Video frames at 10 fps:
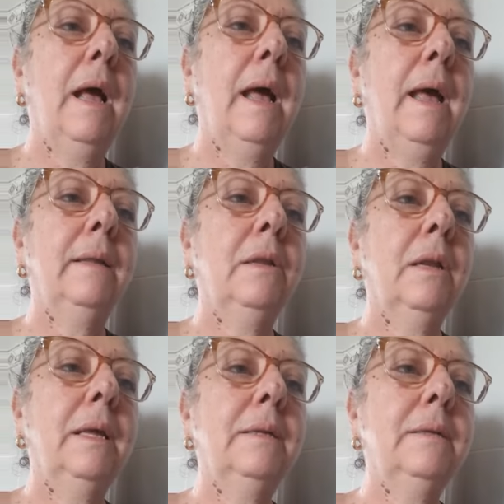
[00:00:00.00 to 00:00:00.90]
had the
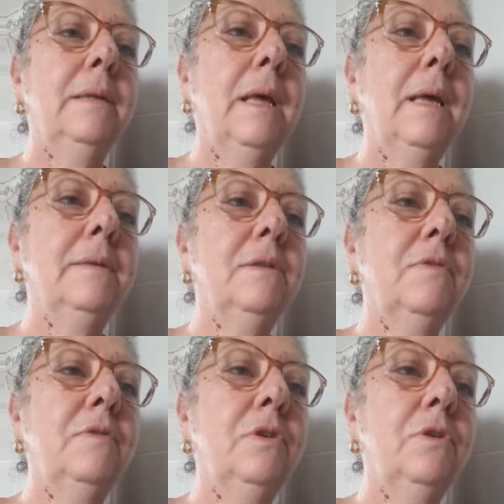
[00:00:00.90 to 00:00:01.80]
length days
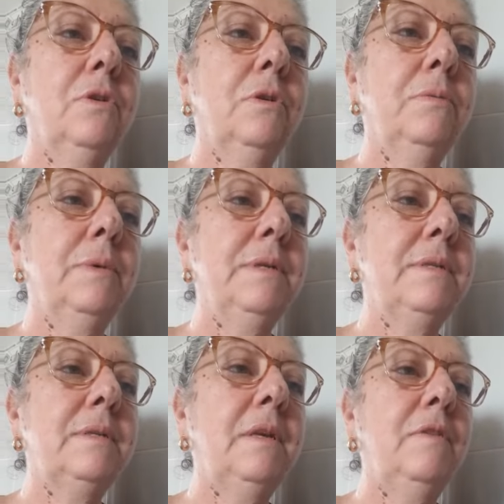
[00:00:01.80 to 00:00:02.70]
of yore
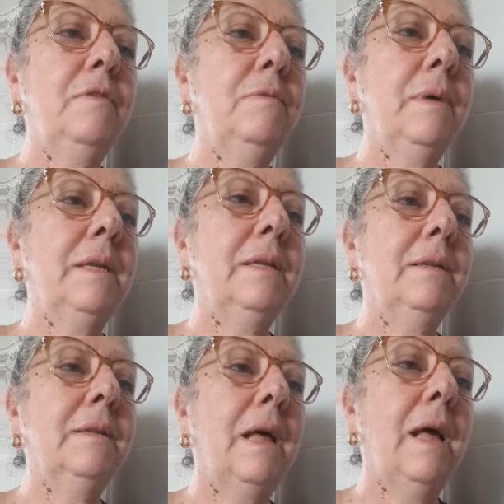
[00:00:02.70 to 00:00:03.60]
received by the
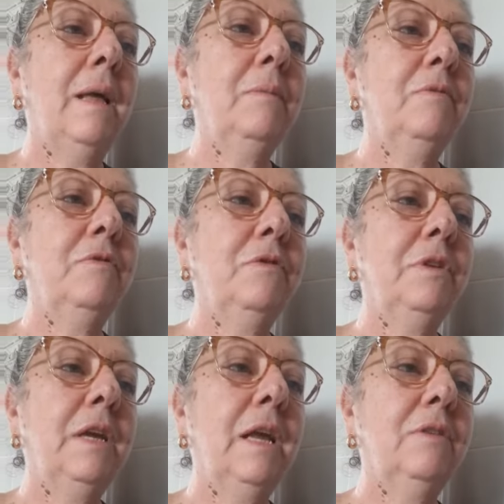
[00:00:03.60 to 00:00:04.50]
time
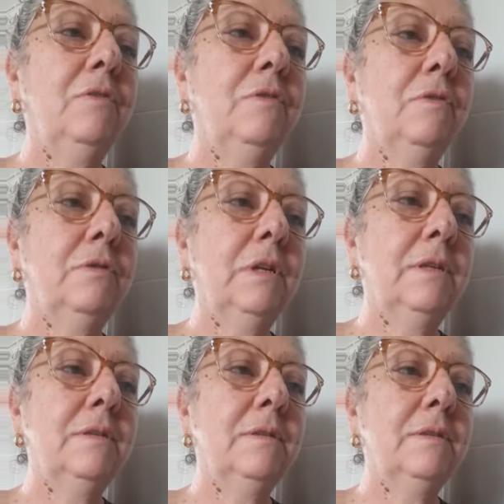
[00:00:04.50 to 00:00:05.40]

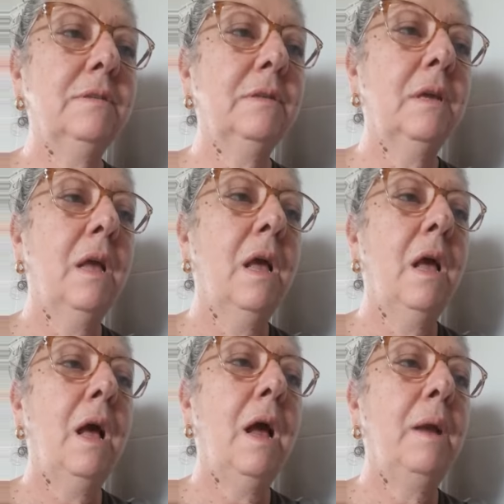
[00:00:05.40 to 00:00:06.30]
forgetfulness,
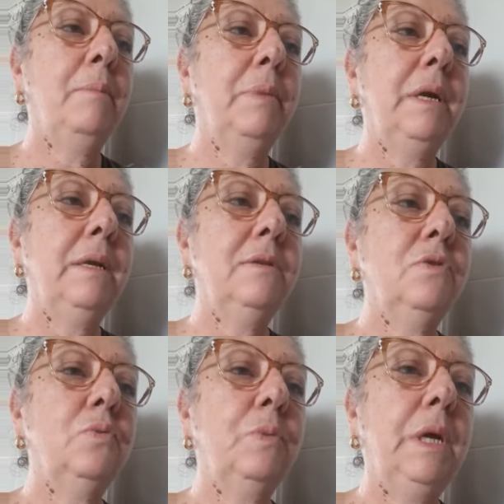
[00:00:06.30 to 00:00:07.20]
I breathe
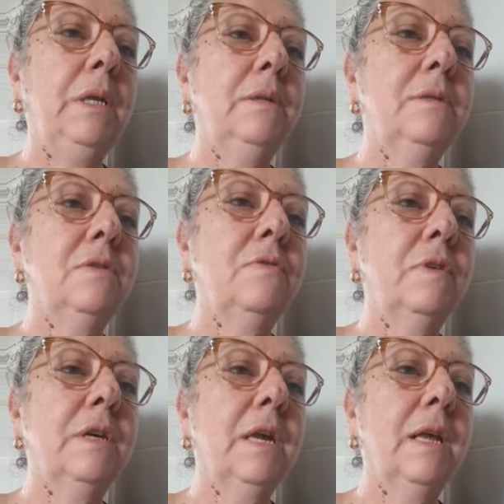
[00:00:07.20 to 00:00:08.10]
wind's
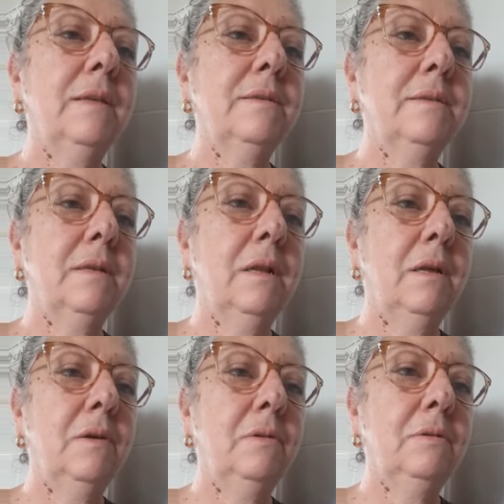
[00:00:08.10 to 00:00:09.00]
fragrance
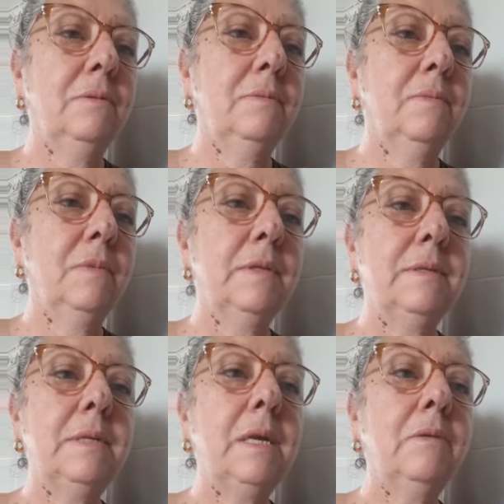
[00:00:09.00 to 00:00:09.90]
alone.
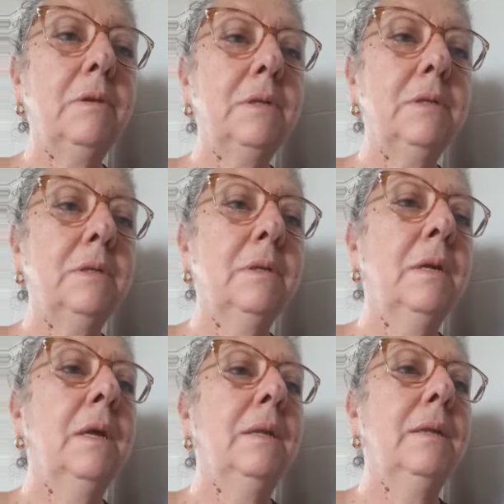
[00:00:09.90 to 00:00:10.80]
Secret,
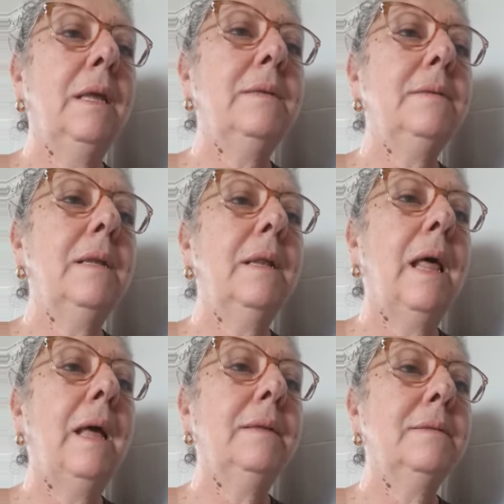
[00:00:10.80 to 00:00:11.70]
days and
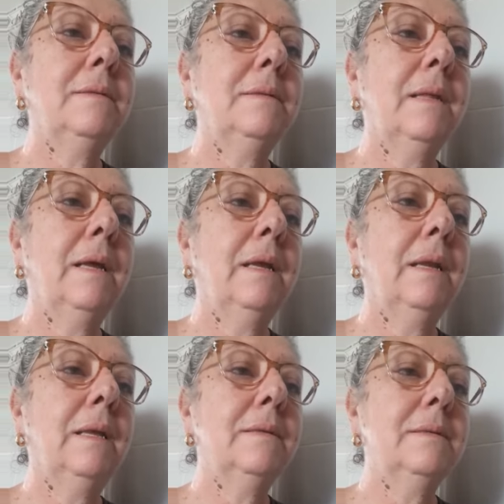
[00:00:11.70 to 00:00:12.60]
nights'
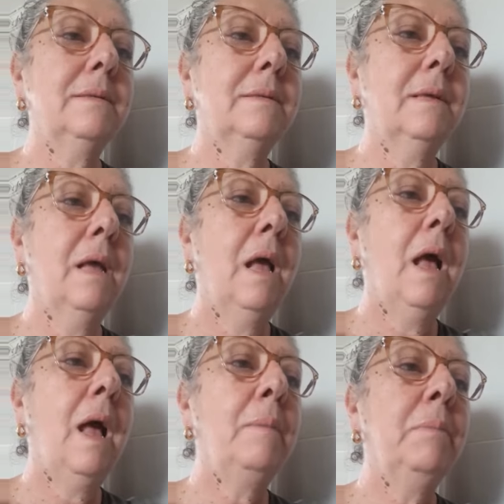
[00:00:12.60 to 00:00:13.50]
snugness,
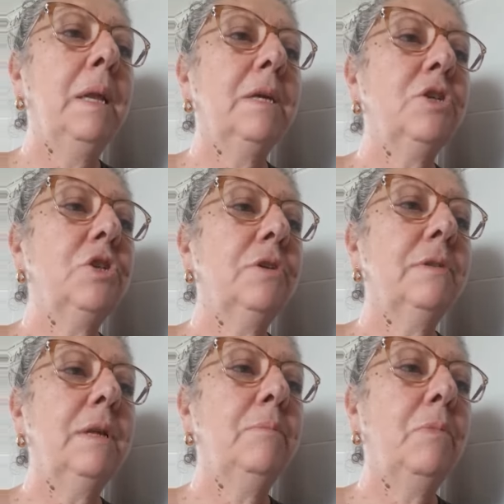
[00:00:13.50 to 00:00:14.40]
I blush on
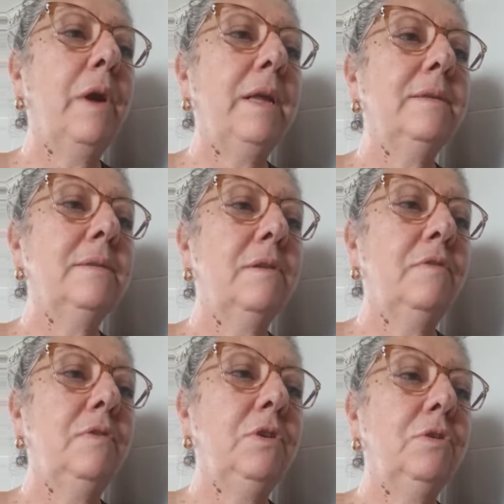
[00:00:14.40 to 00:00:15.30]
the embrace
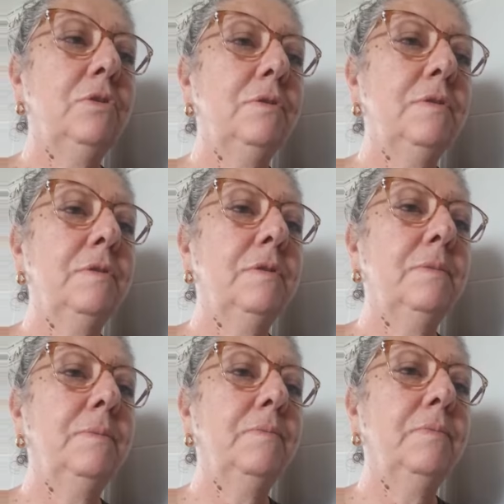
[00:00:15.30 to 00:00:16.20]
of yours.
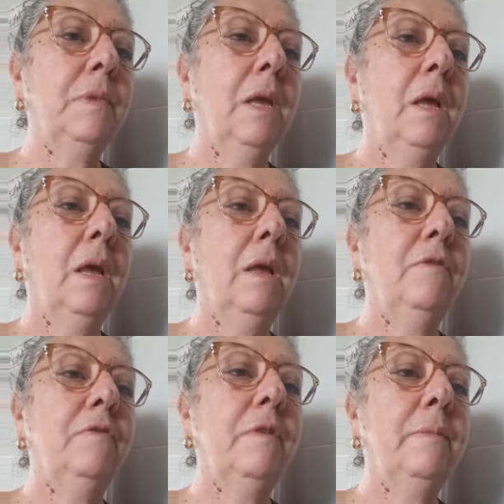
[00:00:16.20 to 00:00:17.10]

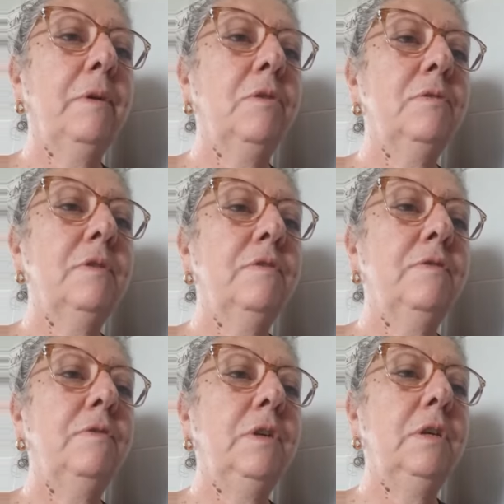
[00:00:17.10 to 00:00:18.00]
Ephemeral
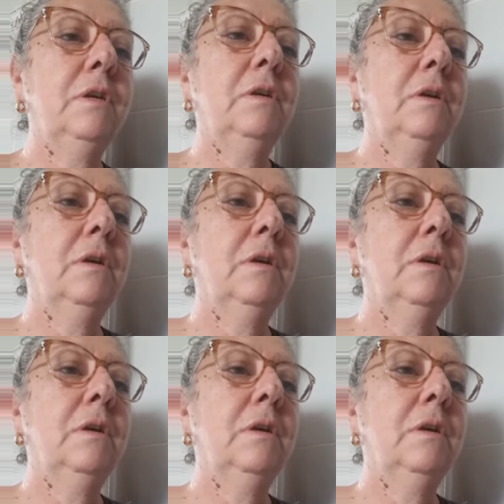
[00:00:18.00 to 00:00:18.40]
zephyr,